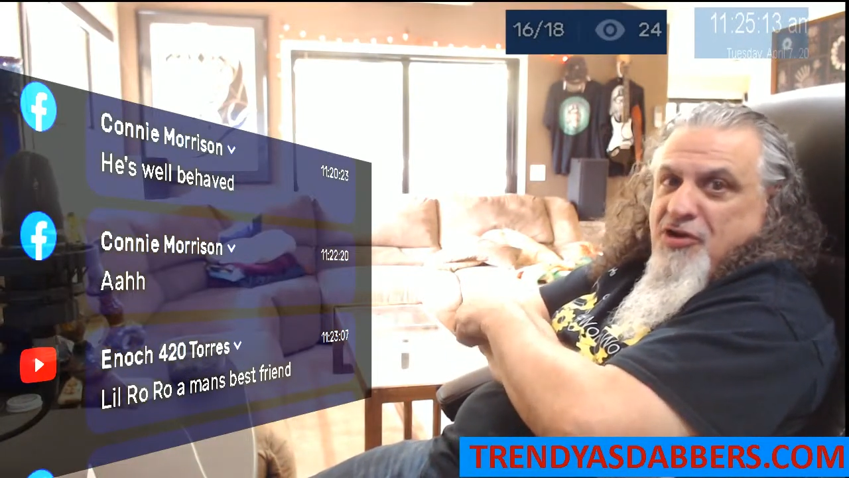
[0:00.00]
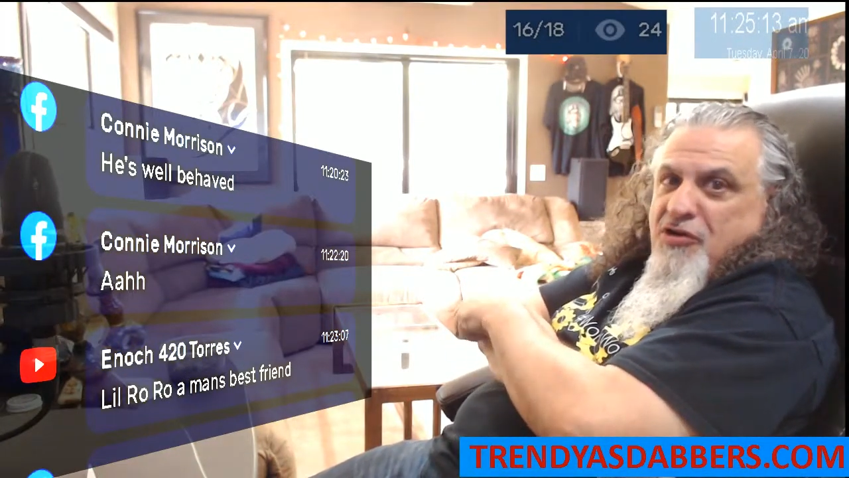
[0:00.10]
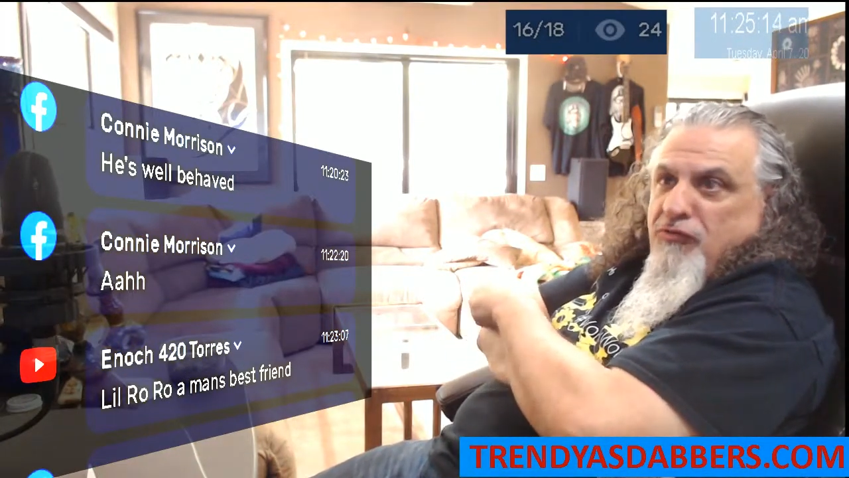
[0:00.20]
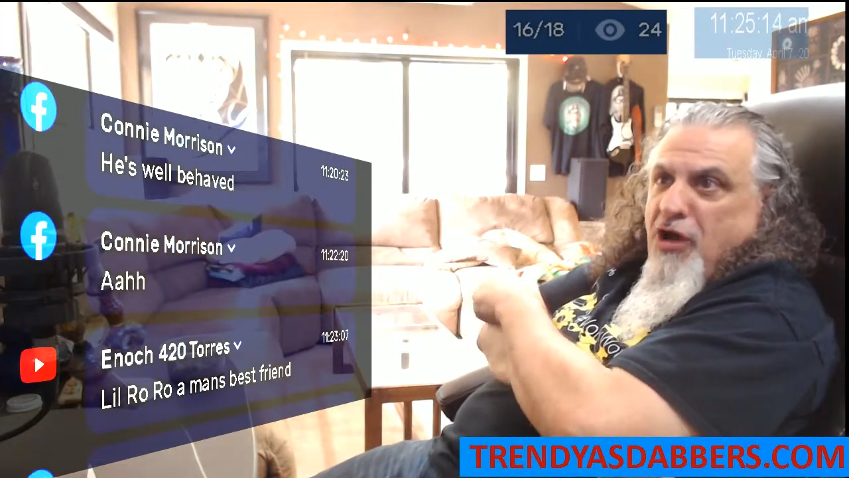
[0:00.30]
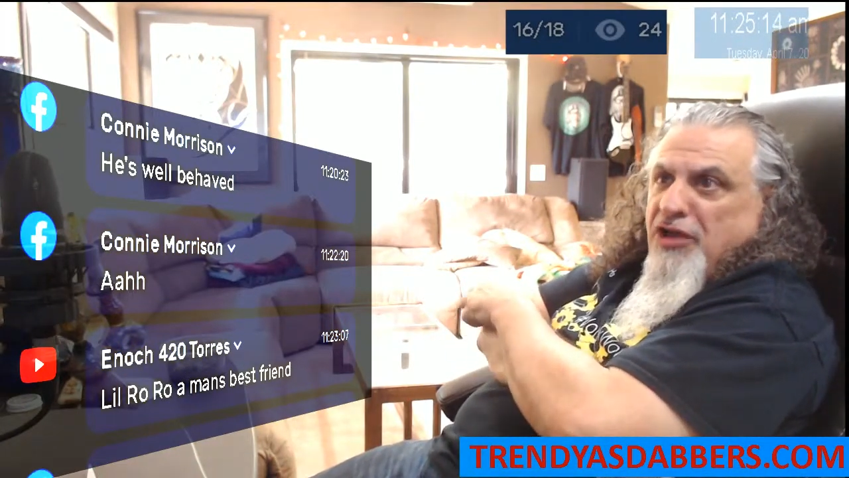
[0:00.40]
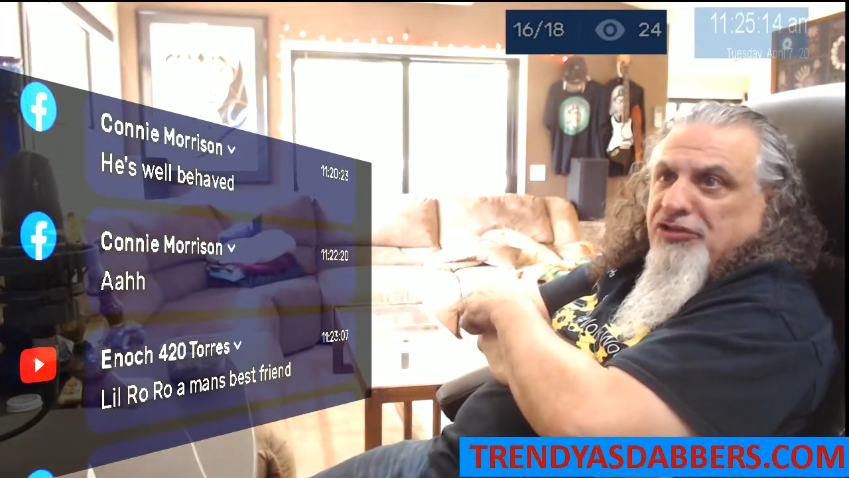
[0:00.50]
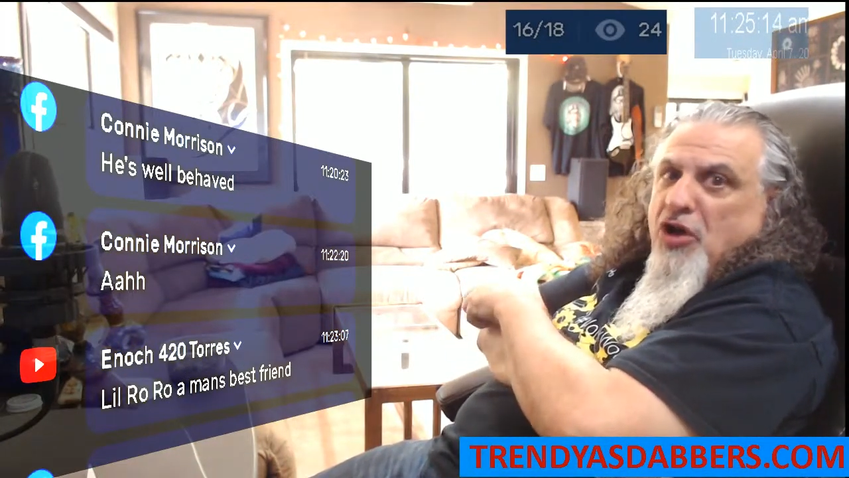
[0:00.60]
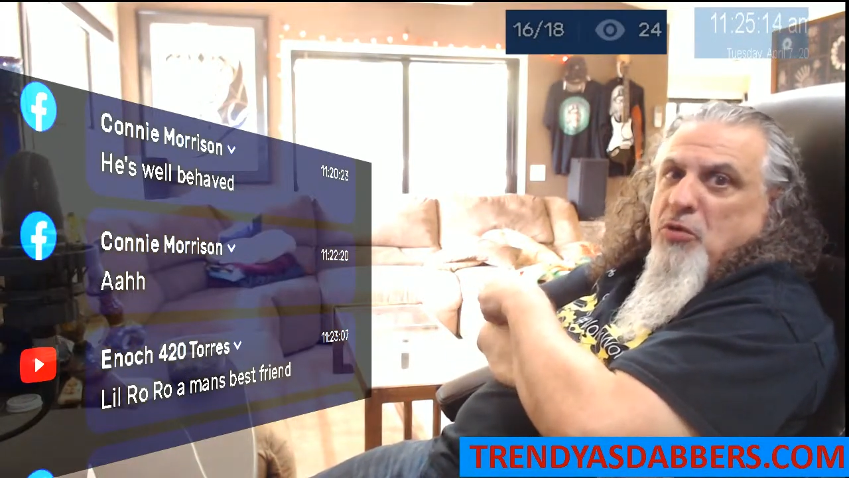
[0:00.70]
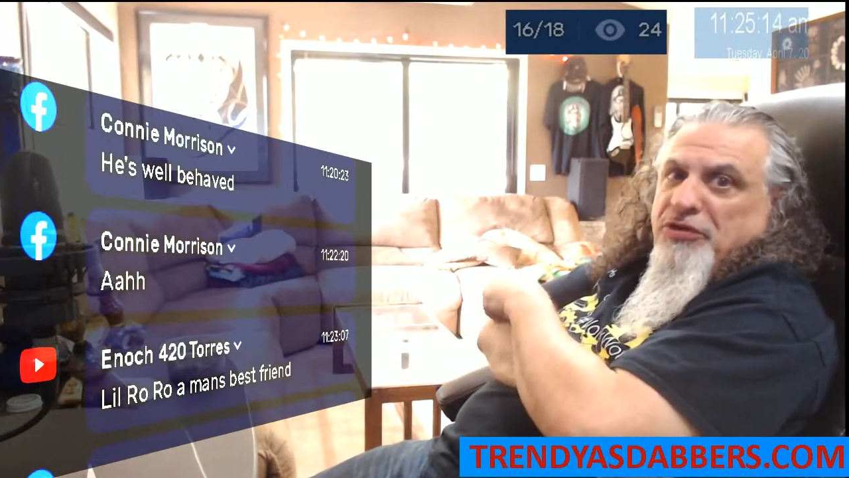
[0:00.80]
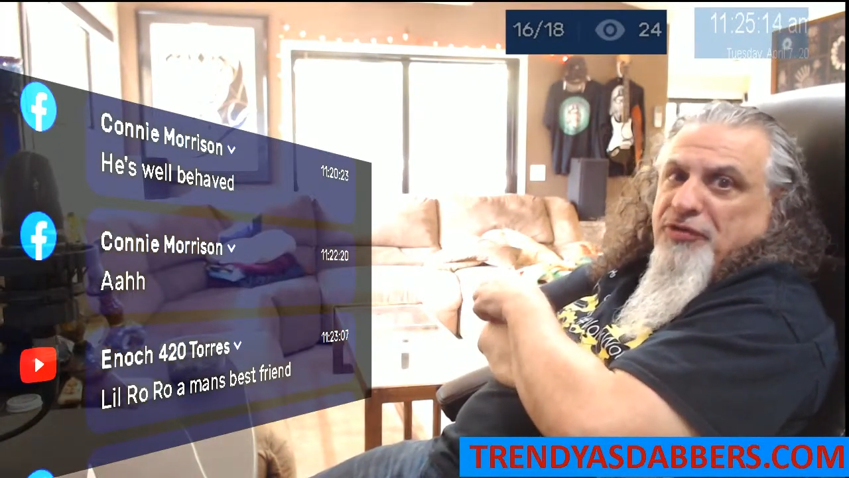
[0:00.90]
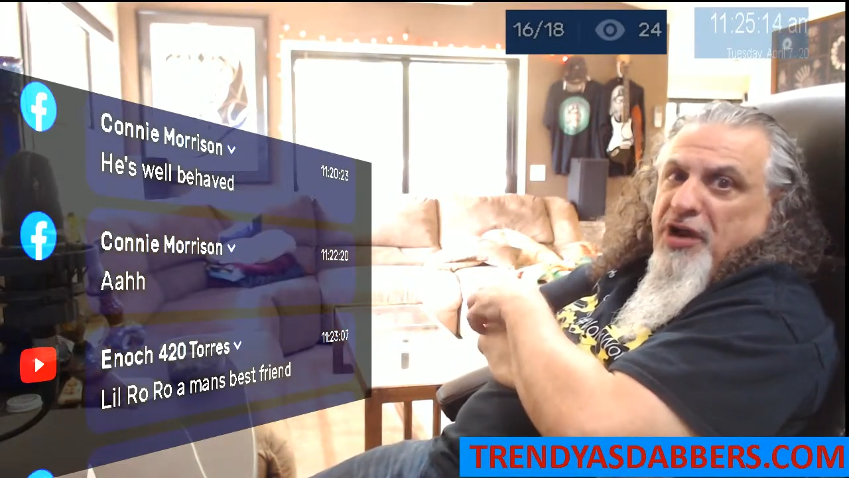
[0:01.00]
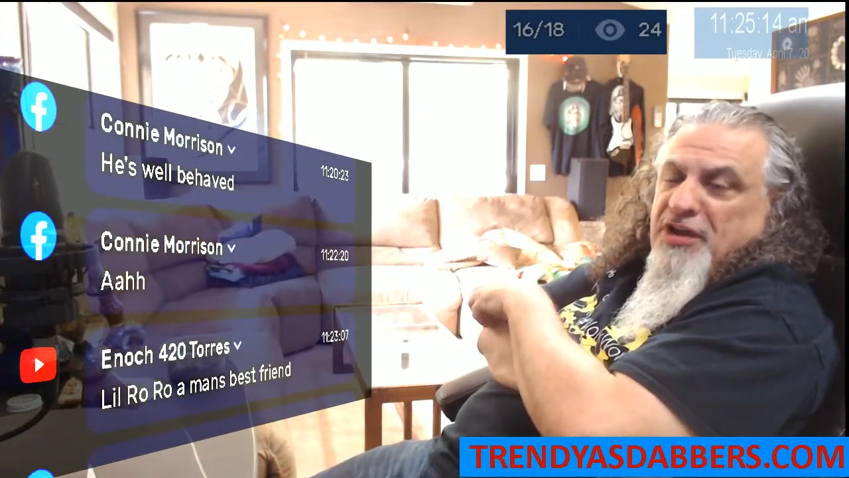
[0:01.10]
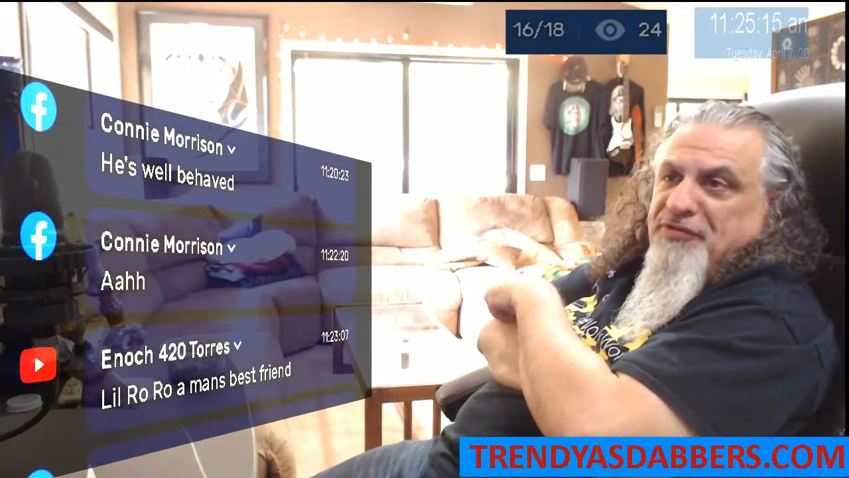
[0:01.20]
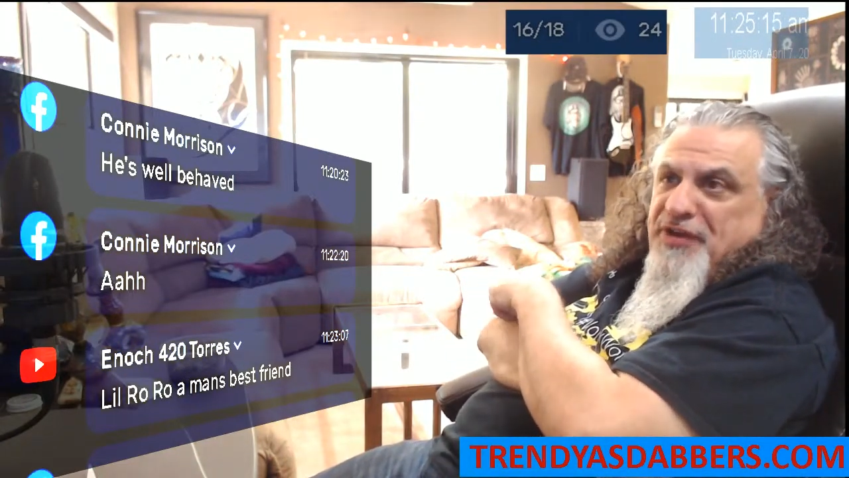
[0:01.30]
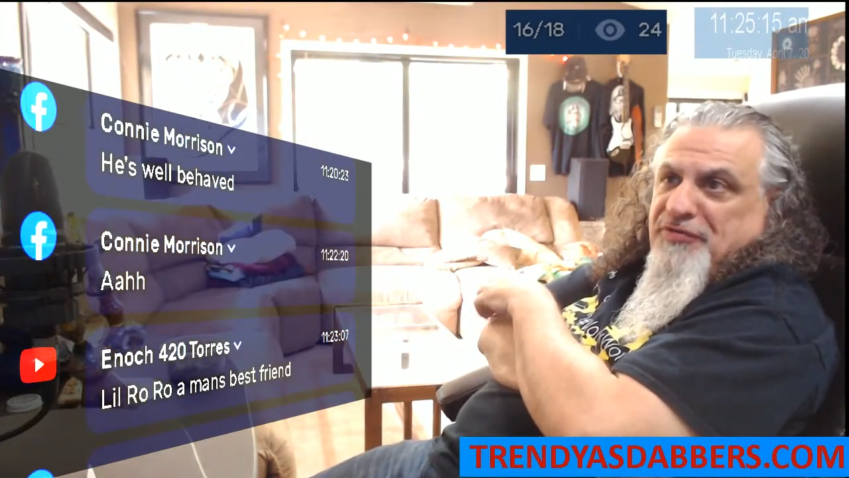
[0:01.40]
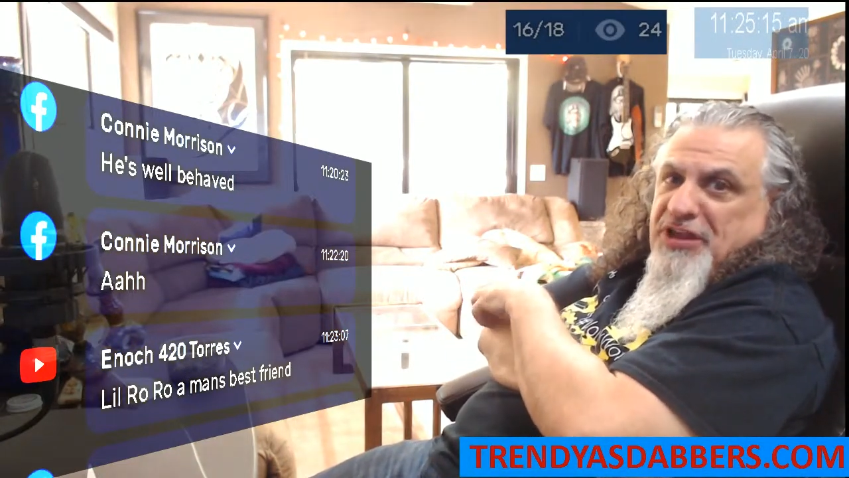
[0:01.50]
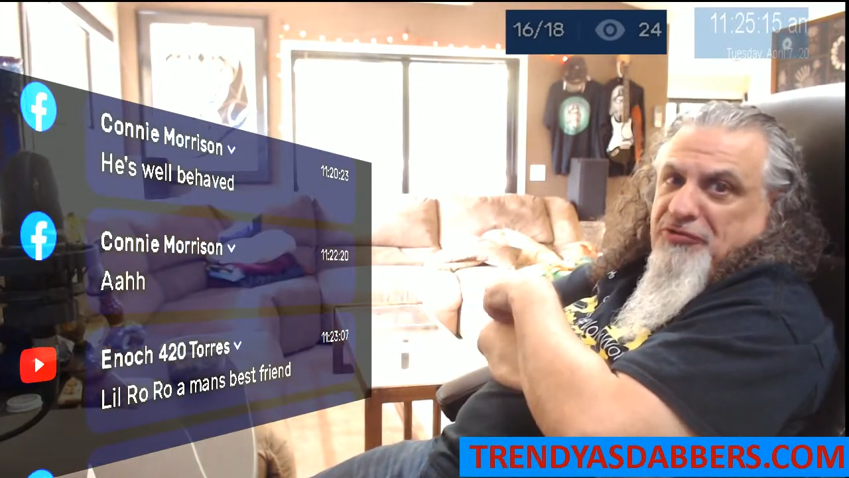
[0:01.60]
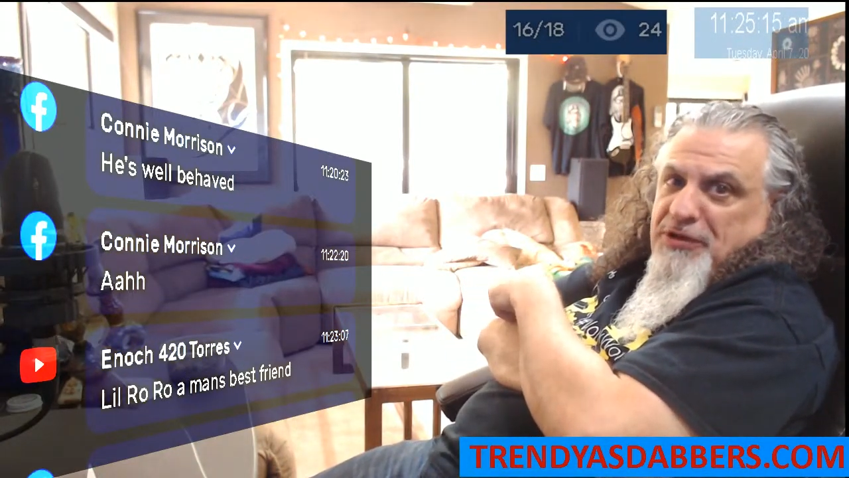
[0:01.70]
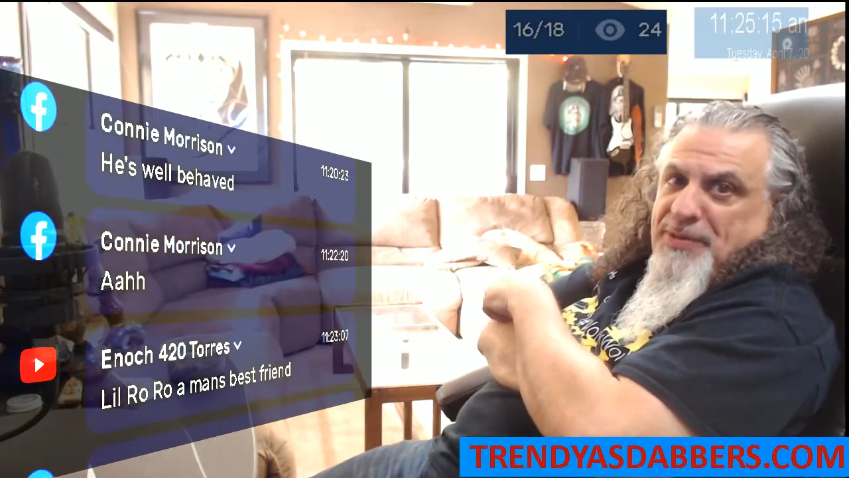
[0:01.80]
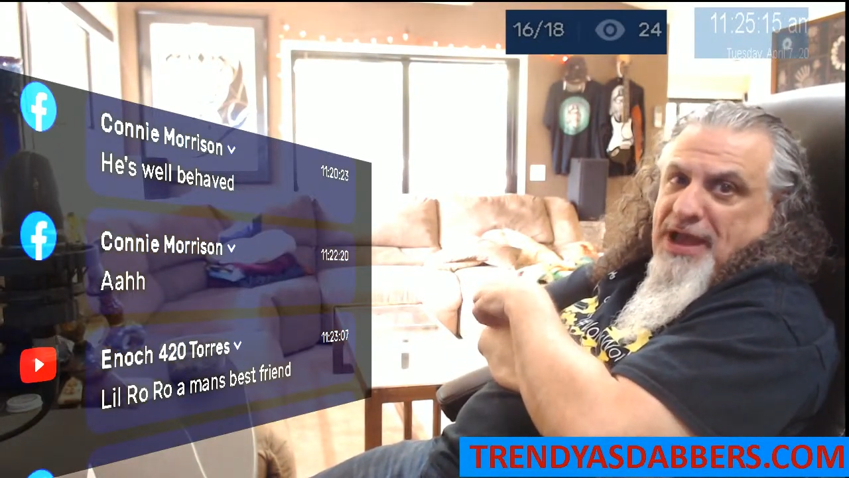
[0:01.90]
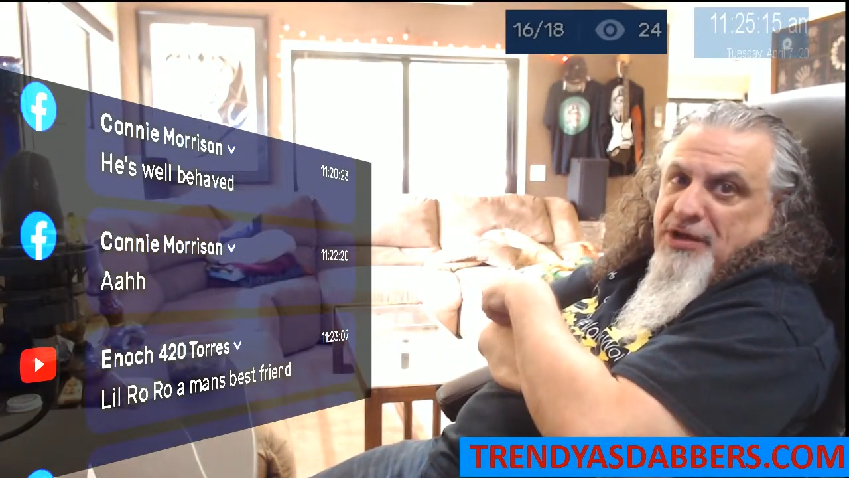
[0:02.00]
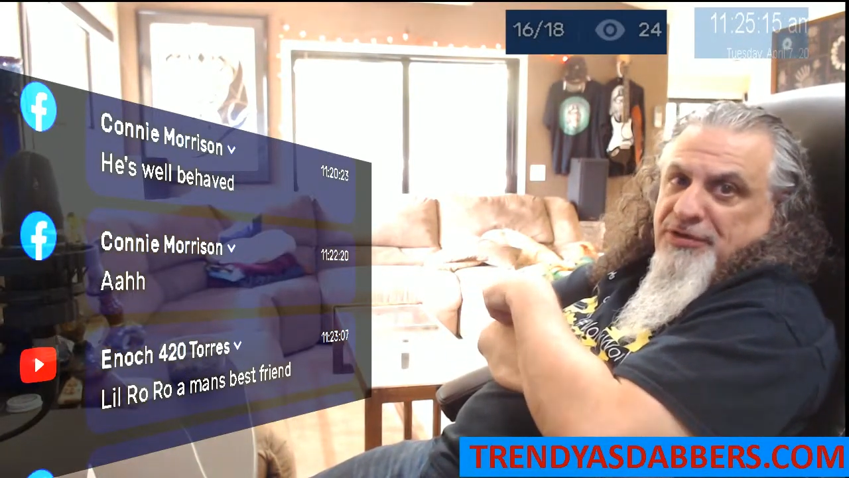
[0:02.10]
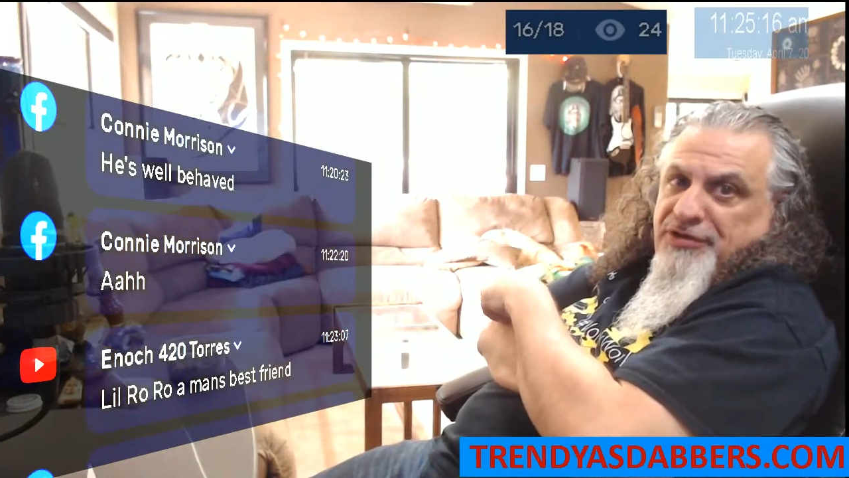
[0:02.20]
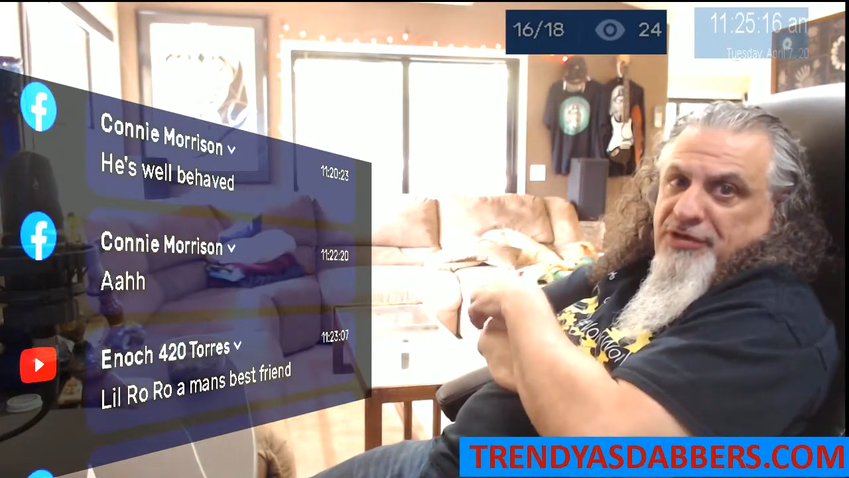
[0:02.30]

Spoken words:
Roscoe was fucking 53 pounds.